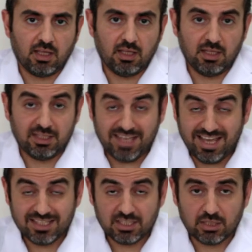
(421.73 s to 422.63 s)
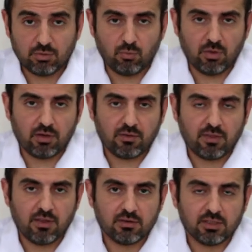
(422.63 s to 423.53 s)
in cases where
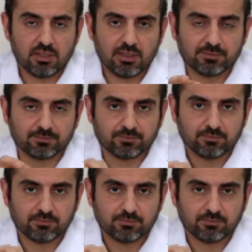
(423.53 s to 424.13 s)
there is a